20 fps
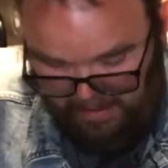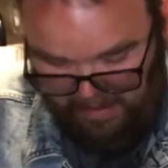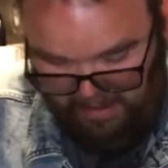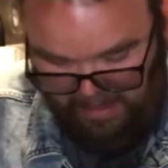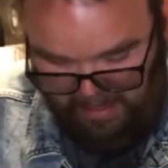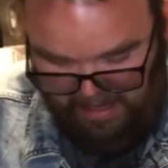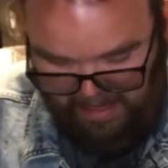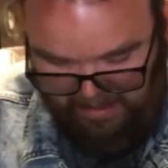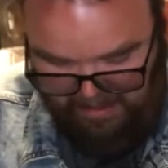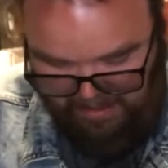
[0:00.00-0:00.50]

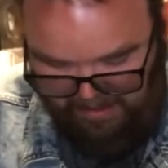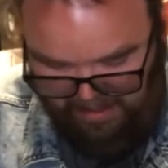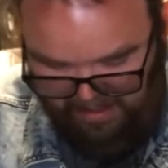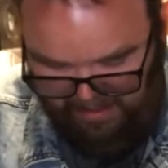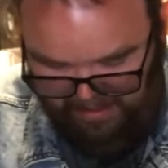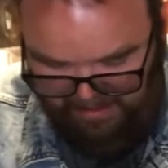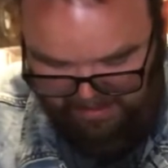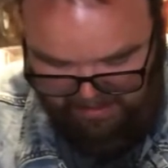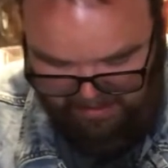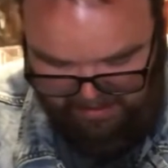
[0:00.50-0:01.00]
And like,
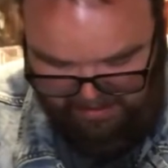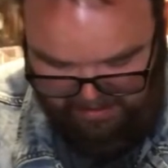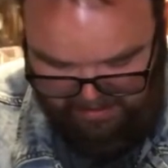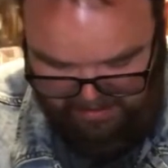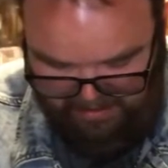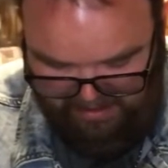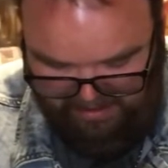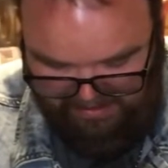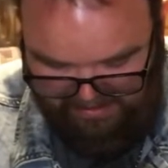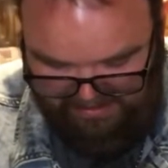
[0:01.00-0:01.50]

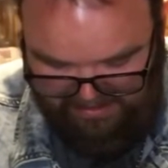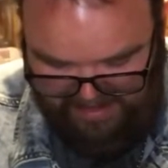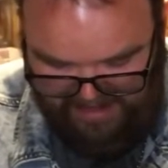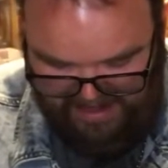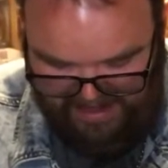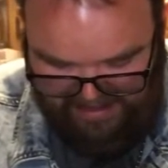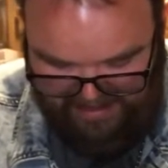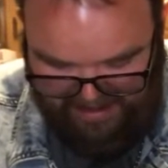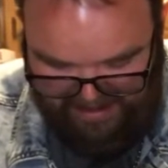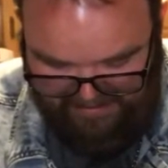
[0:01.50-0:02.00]
this is taking
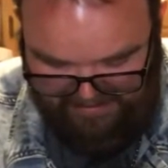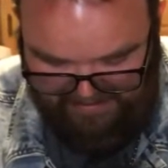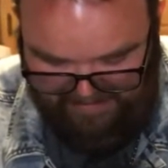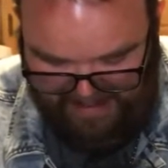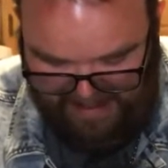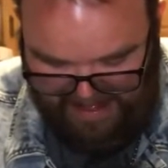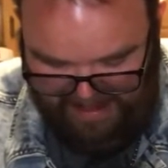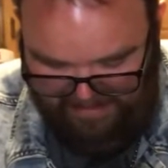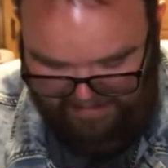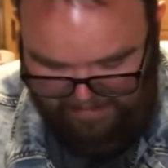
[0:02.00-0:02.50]
like 5